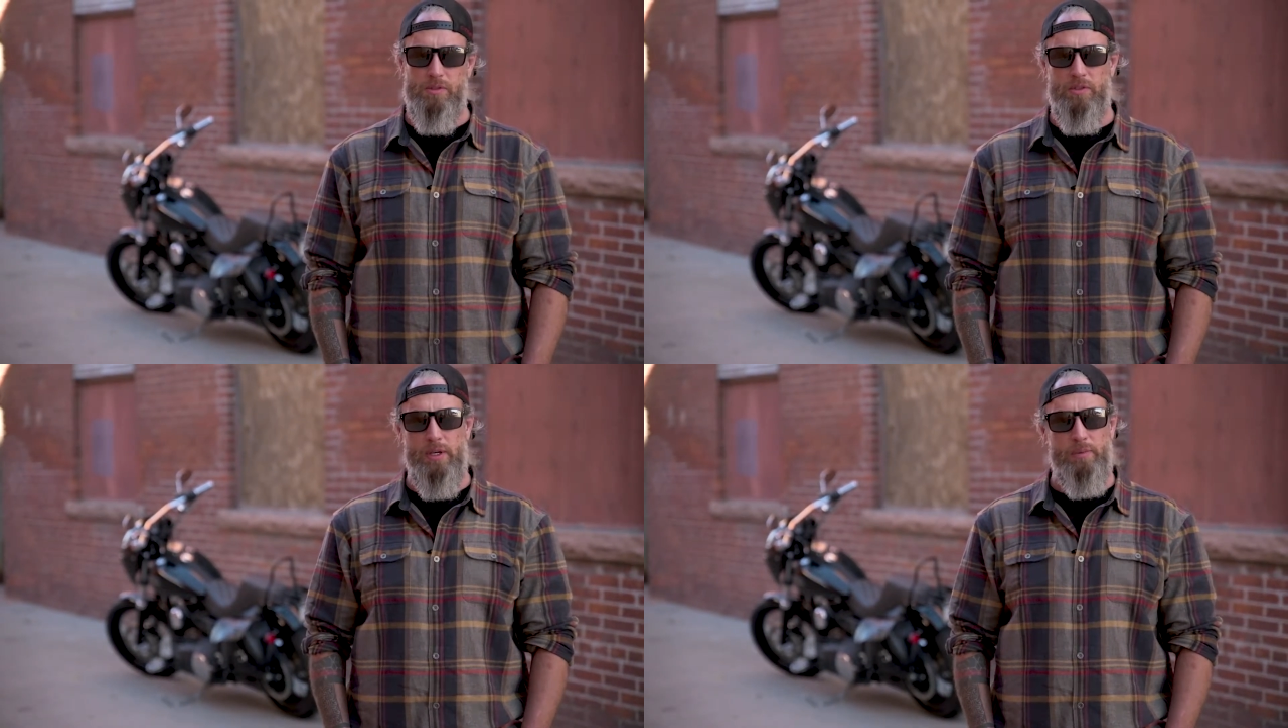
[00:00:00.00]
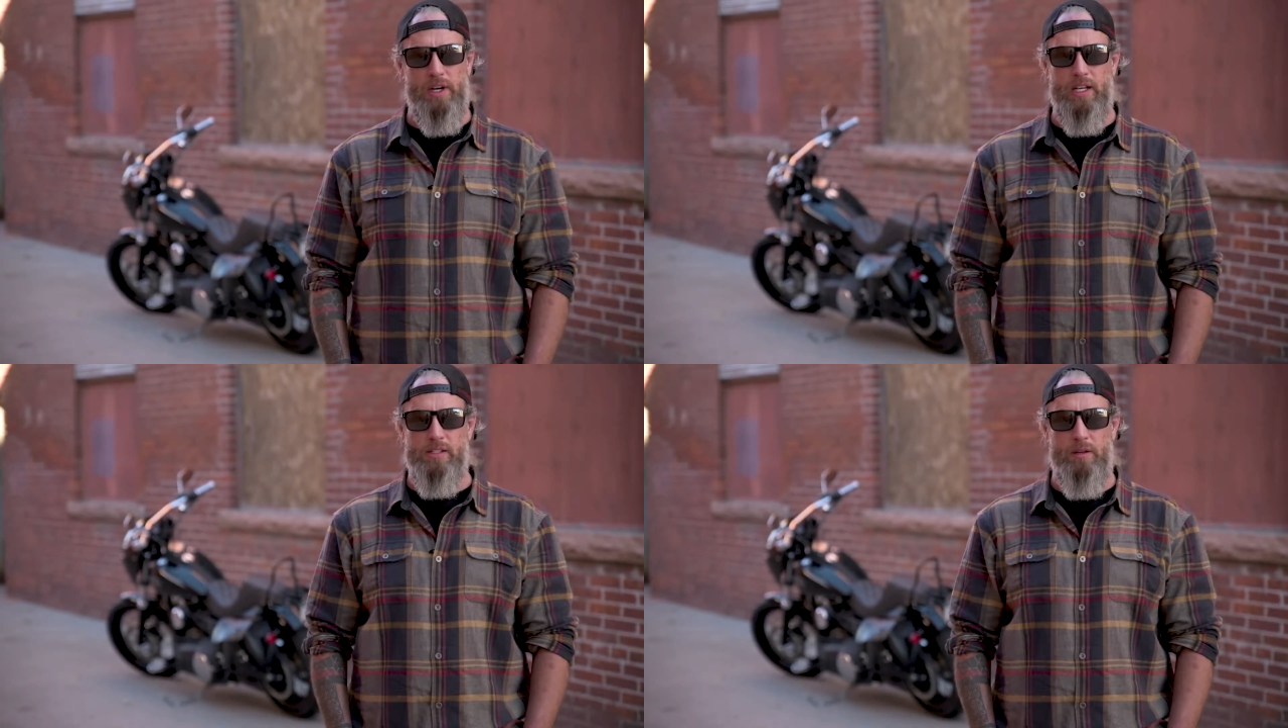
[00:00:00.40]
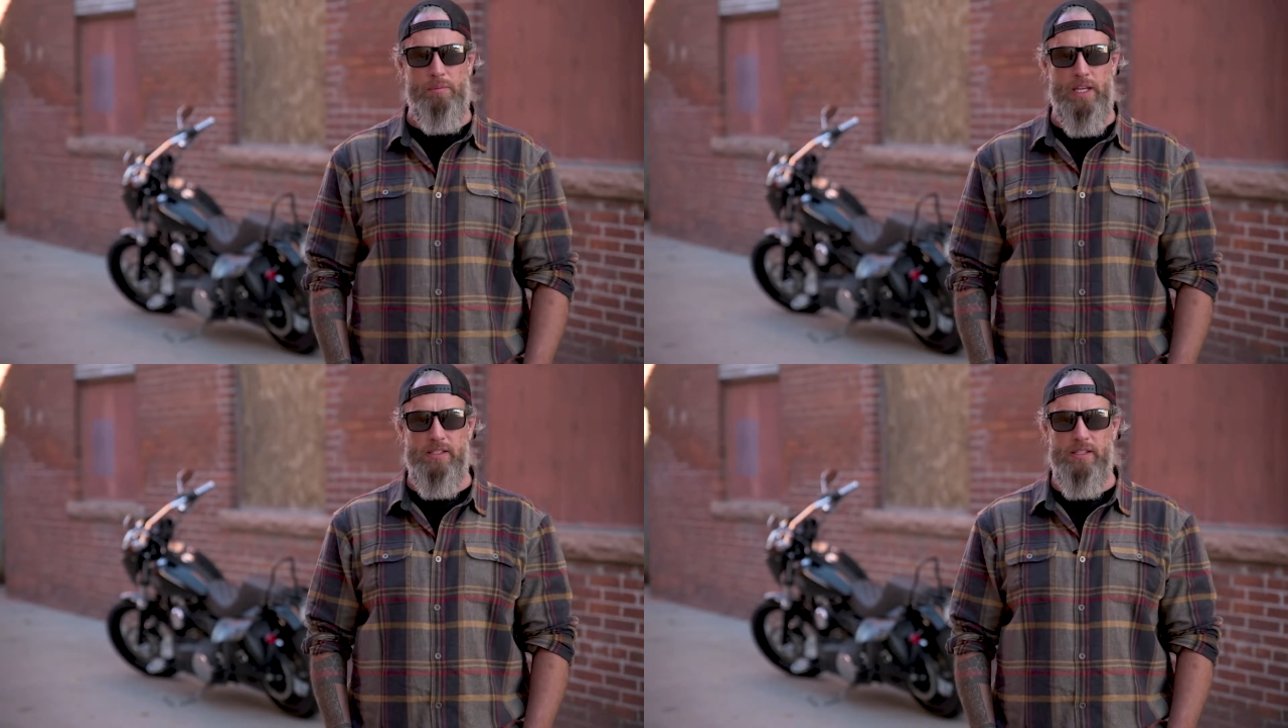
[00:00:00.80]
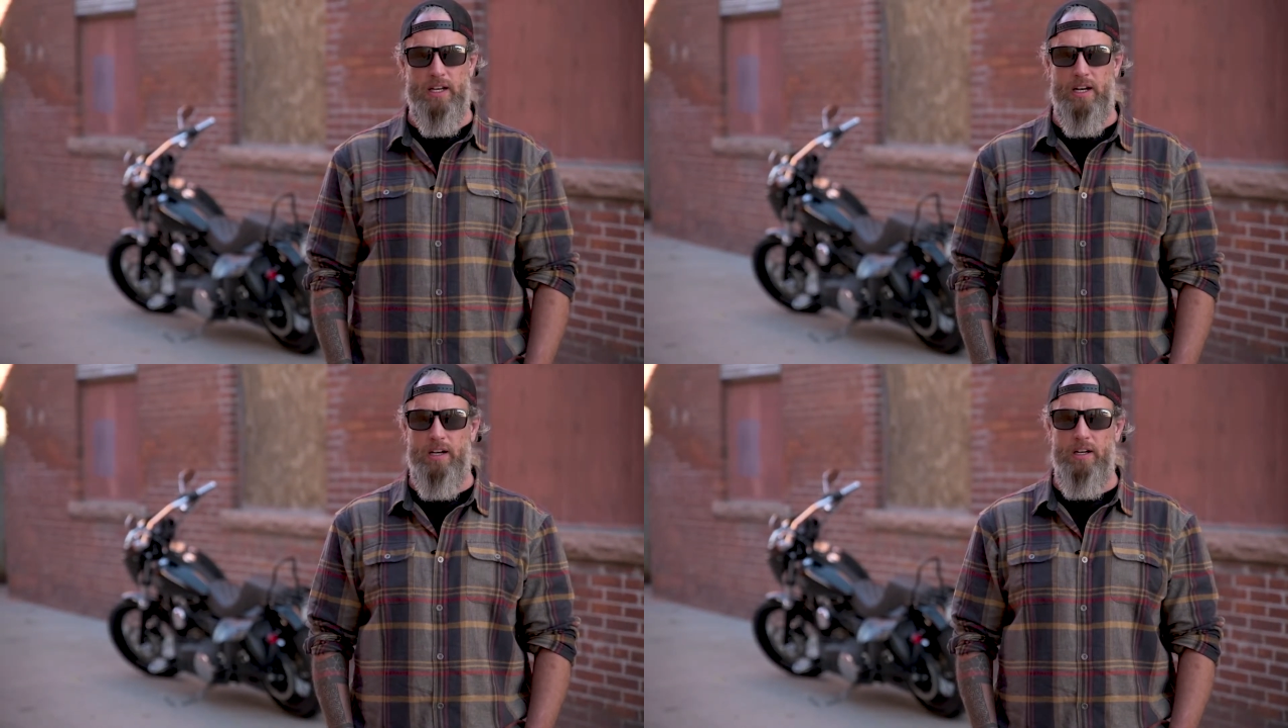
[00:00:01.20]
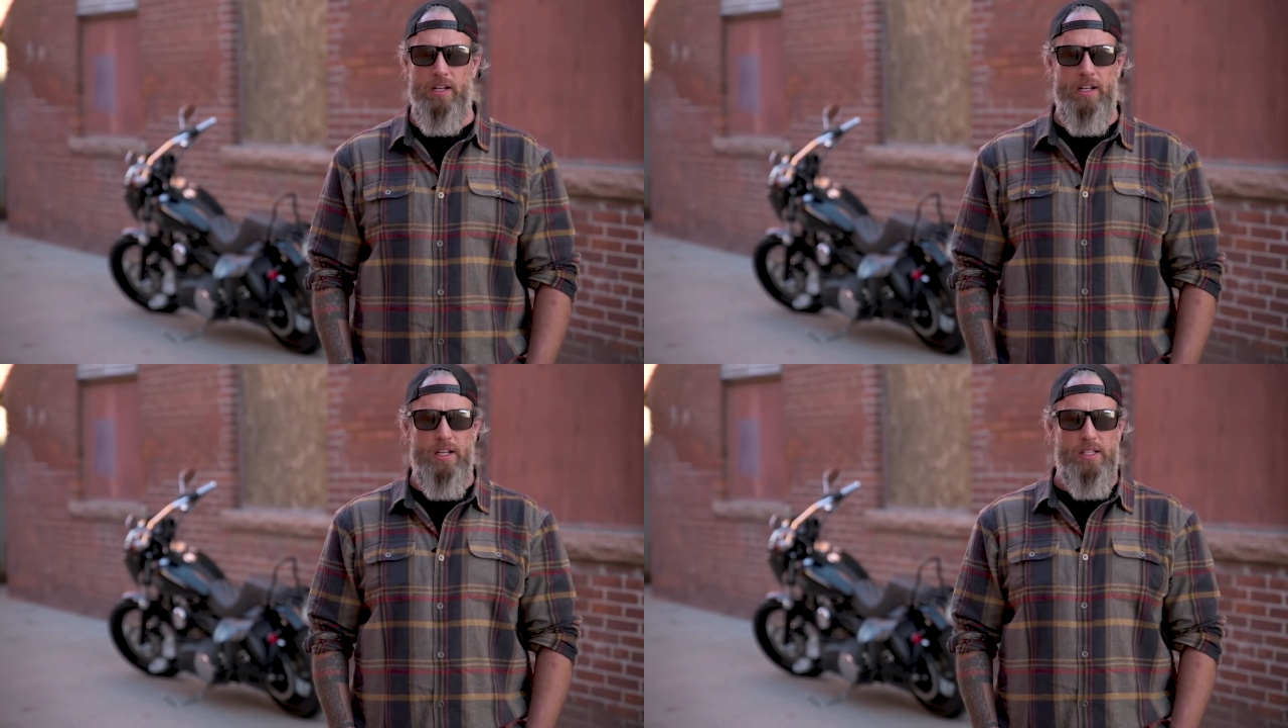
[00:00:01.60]
Green Berets on base there
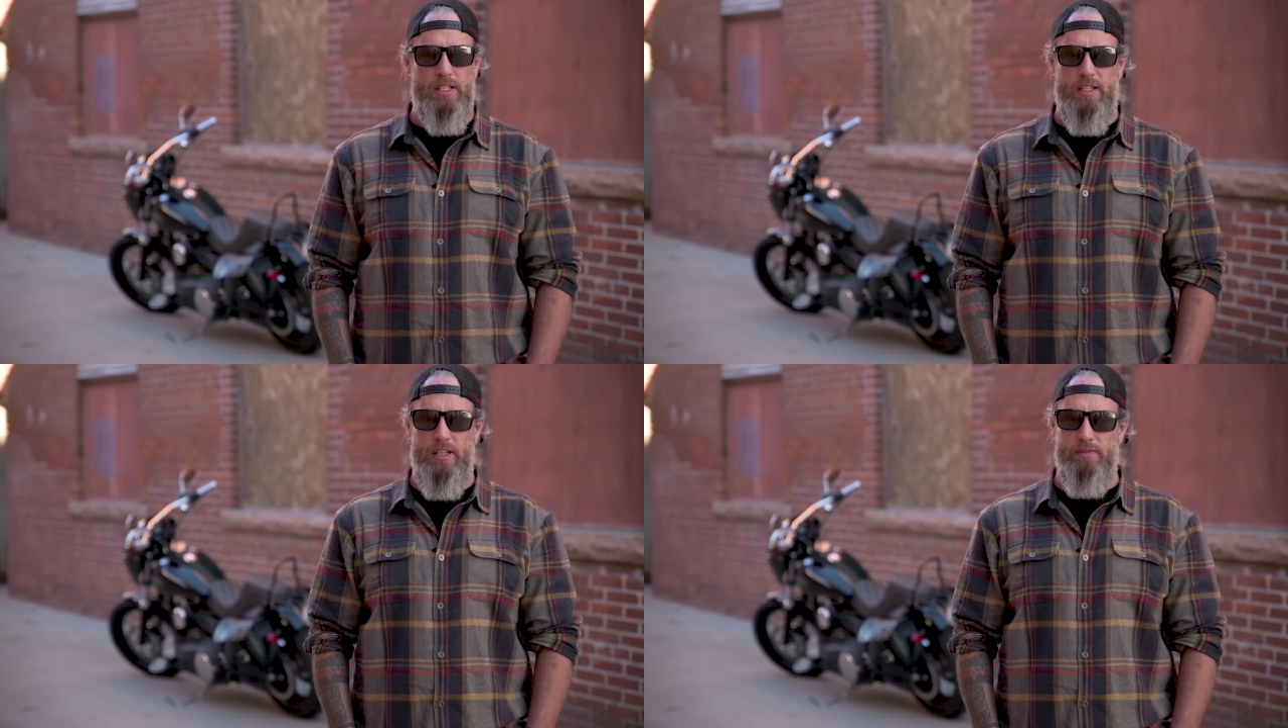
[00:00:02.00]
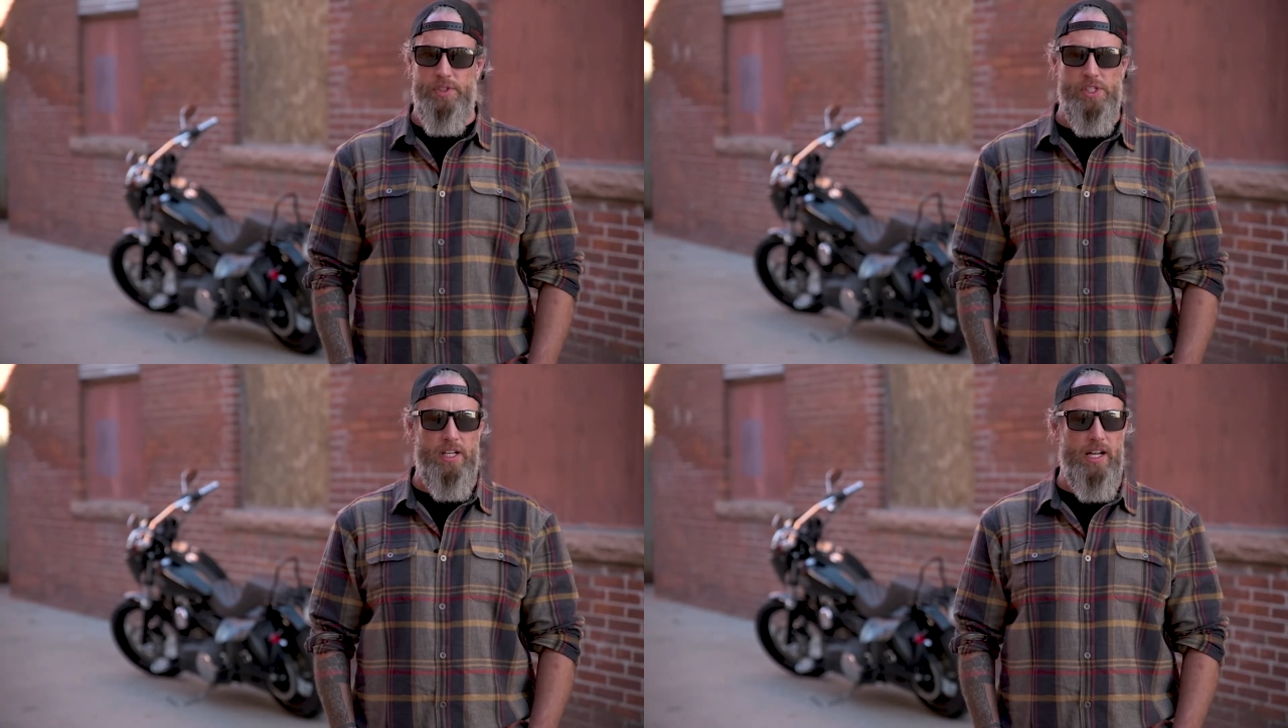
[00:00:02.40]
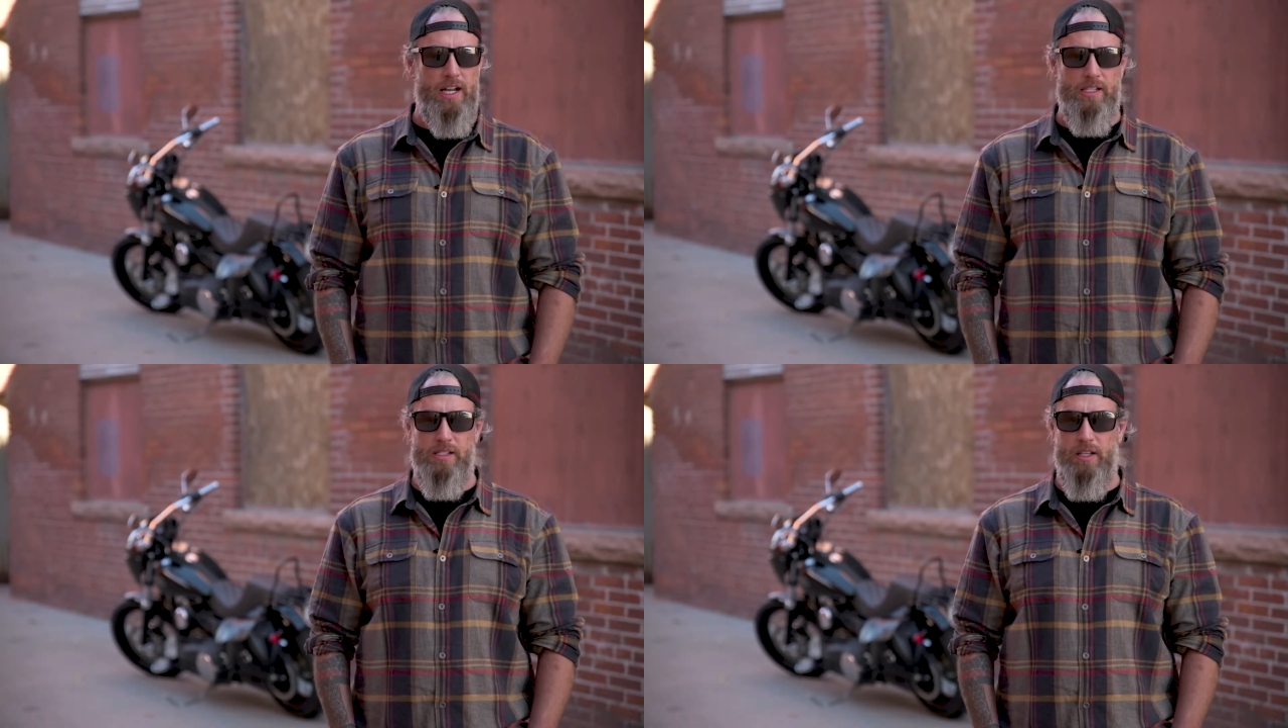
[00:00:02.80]
to the infantry guys.